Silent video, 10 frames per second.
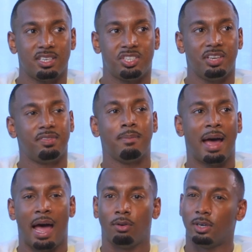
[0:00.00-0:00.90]
has shifted
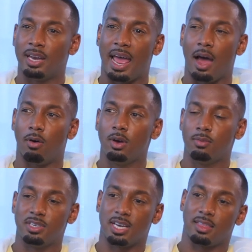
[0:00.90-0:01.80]
my outlook now,
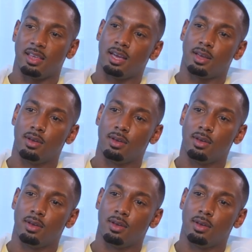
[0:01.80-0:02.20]
which I think,